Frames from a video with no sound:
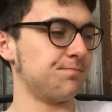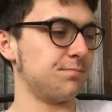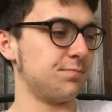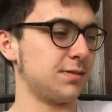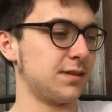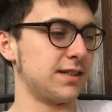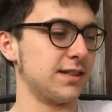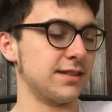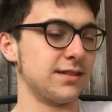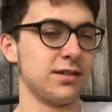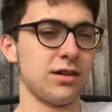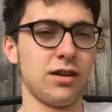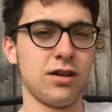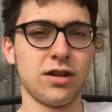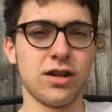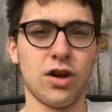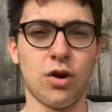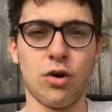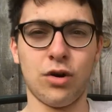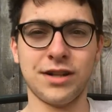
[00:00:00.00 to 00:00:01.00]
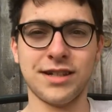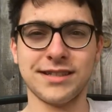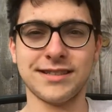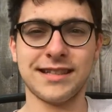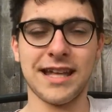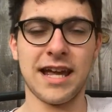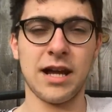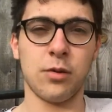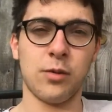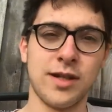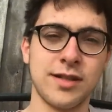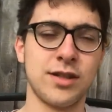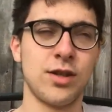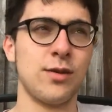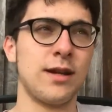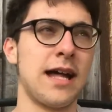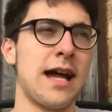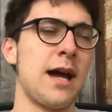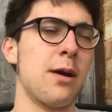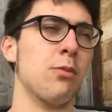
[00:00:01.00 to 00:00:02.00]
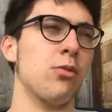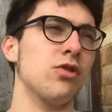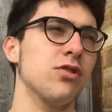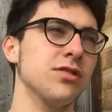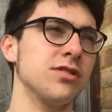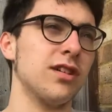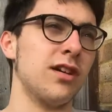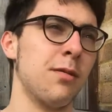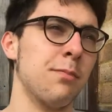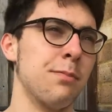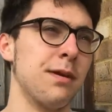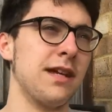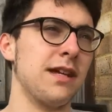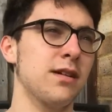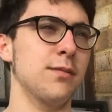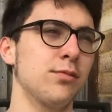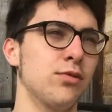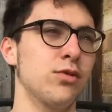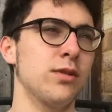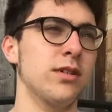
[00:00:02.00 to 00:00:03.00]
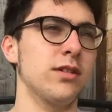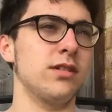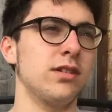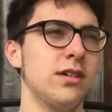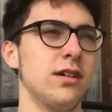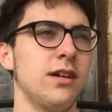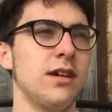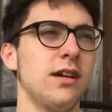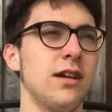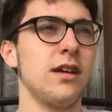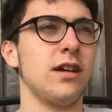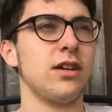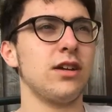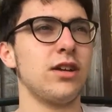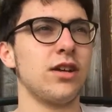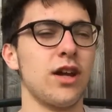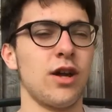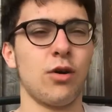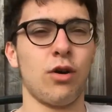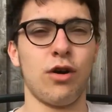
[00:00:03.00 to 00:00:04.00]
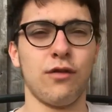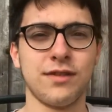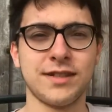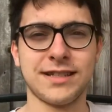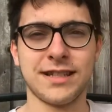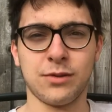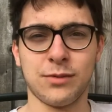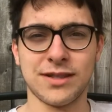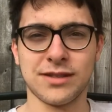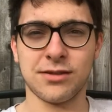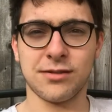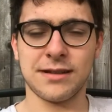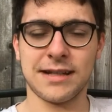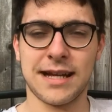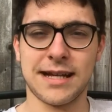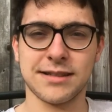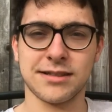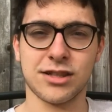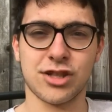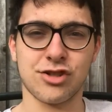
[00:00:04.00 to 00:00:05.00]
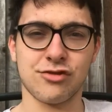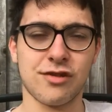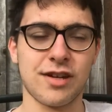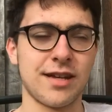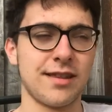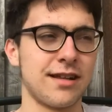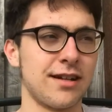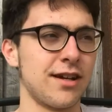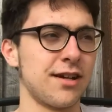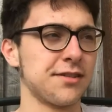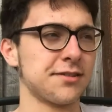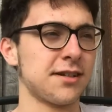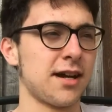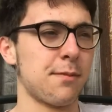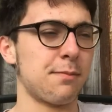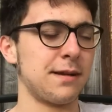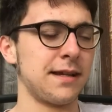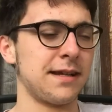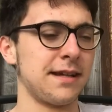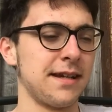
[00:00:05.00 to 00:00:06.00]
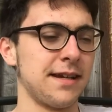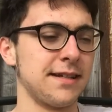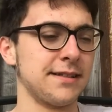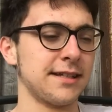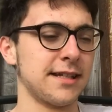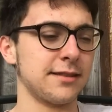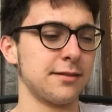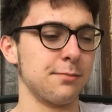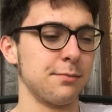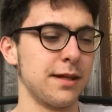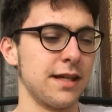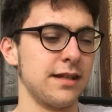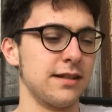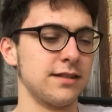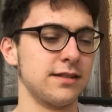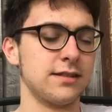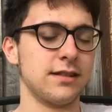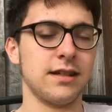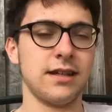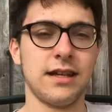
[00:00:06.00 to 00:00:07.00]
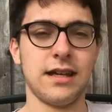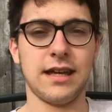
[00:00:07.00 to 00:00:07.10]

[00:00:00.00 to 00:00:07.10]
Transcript: Because, you know, on his day, Wes Houlihan was unbeatable. And, you know, obviously Wes Houlihan's career in the last couple of years hasn't been as